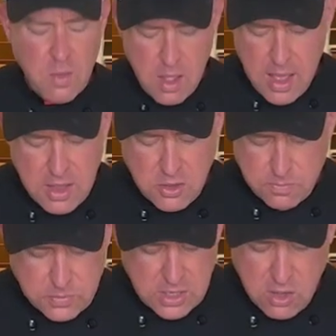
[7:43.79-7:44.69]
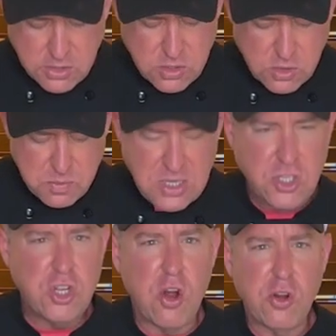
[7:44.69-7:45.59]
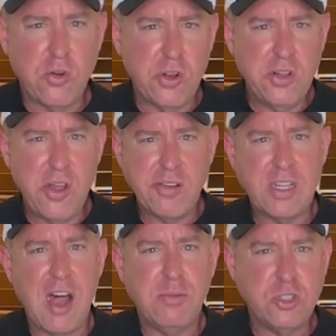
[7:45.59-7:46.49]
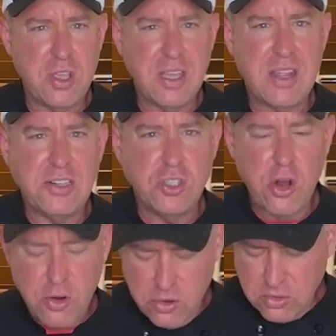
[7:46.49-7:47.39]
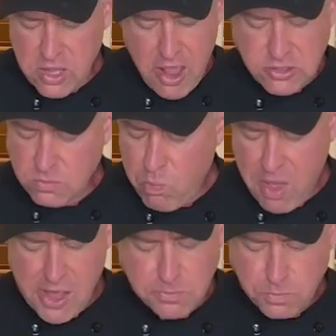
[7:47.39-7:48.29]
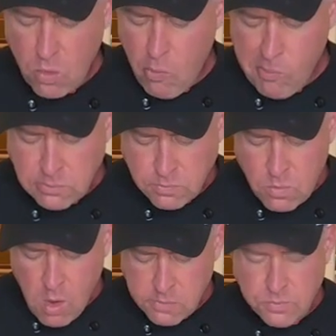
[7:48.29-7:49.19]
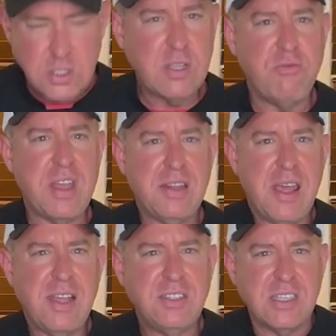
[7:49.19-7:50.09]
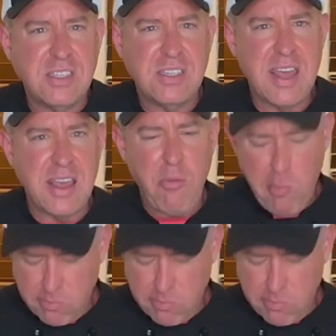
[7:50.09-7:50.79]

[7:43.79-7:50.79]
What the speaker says: It also has been char grilled on top, so you get that char grill taste. Man, just a fantastic steak.